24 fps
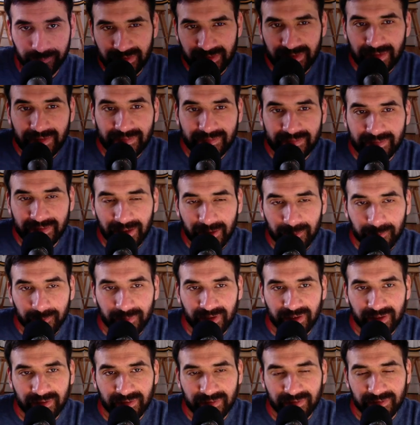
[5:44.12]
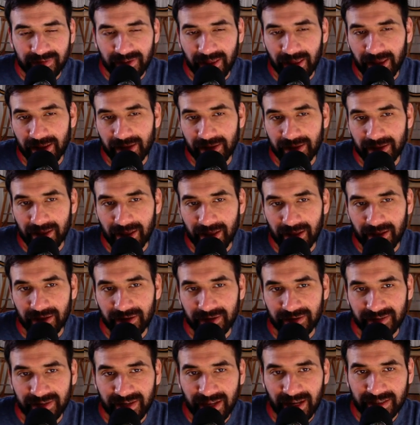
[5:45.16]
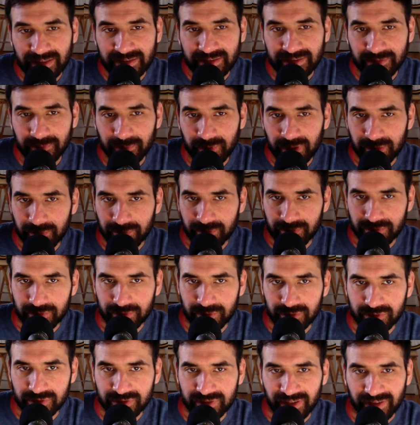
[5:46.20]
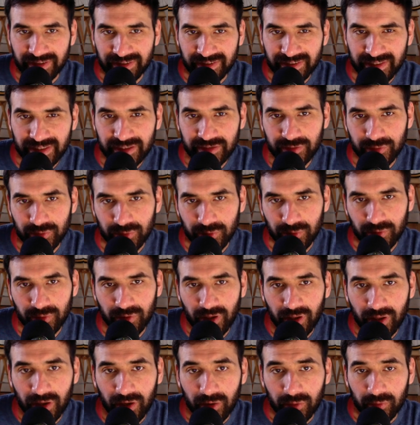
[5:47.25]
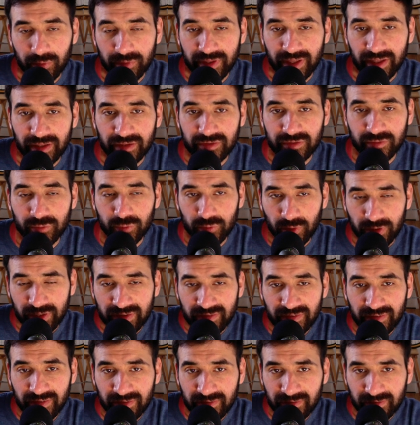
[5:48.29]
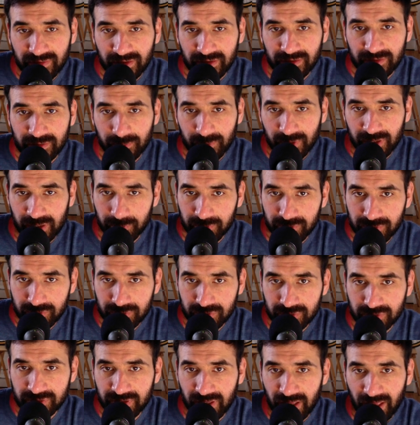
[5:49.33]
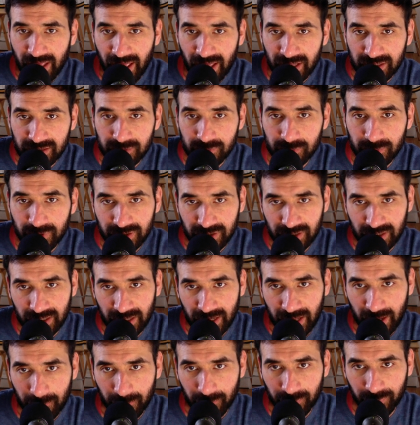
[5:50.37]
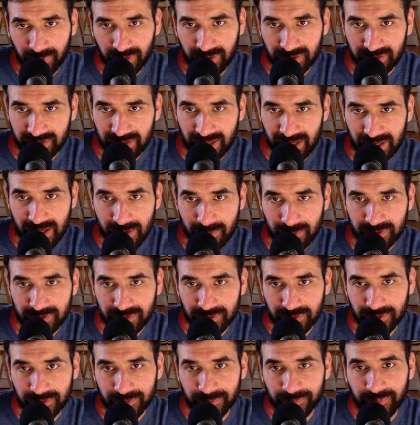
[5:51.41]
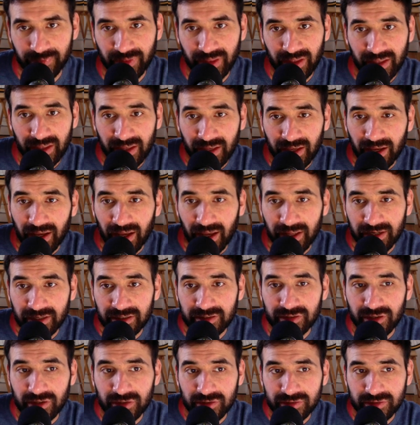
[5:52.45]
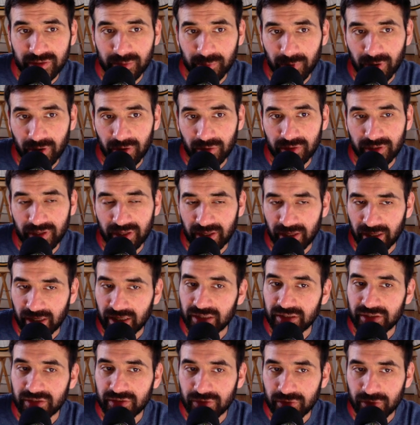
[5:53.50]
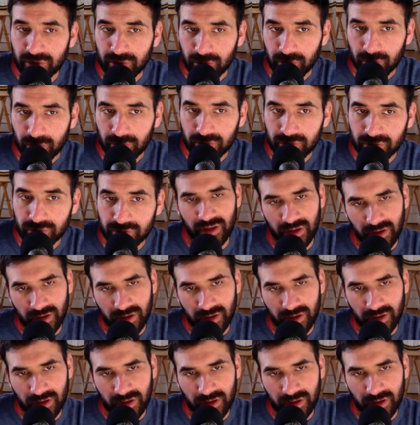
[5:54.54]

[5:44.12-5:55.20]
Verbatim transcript: The stem is a uh, ninety millimeter Nitto with a twenty-six millimeter handlebar clamp diameter, and it costs about eighty euros.